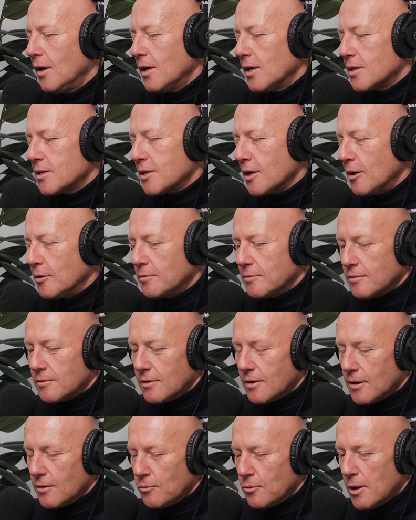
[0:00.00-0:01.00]
So
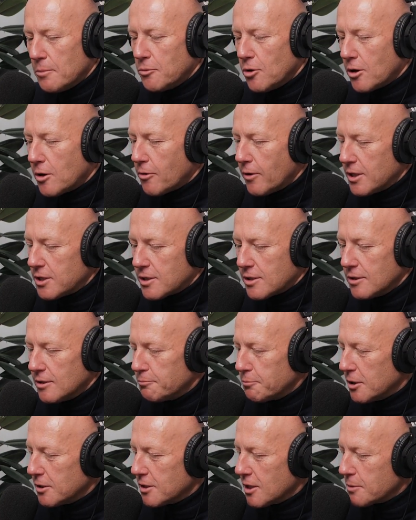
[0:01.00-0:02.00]
one more question,
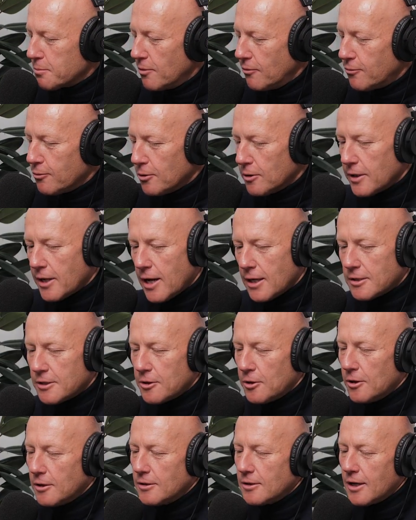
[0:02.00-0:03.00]
but just before that,
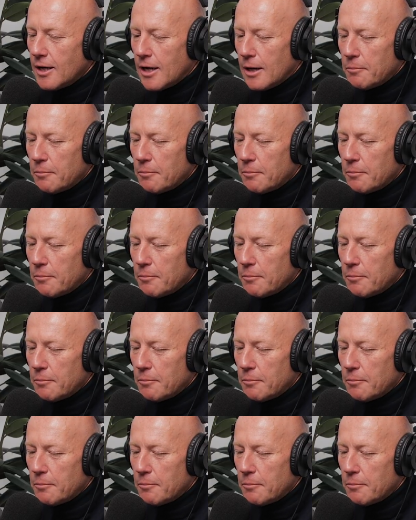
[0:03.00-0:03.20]
Don,